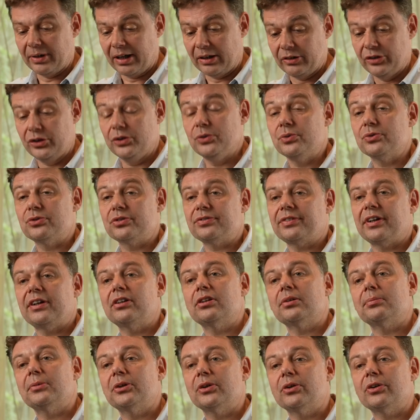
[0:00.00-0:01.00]
use of
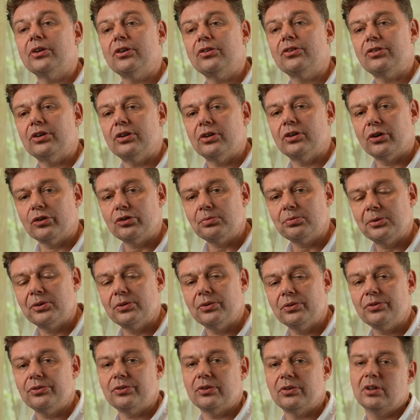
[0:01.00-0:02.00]
antibiotics in the
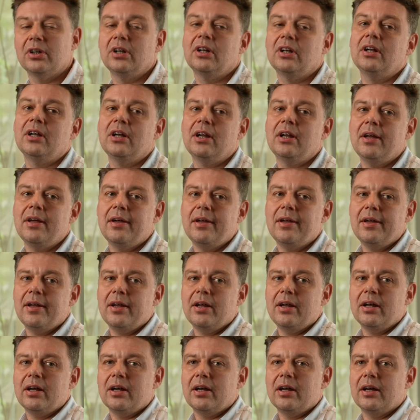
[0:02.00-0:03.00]
hospitals.
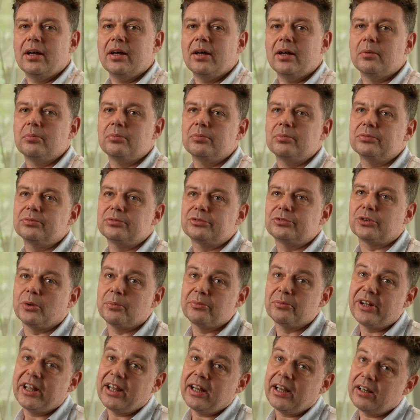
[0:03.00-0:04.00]

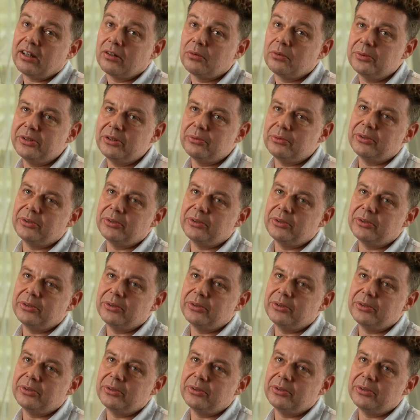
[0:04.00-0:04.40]
From there, we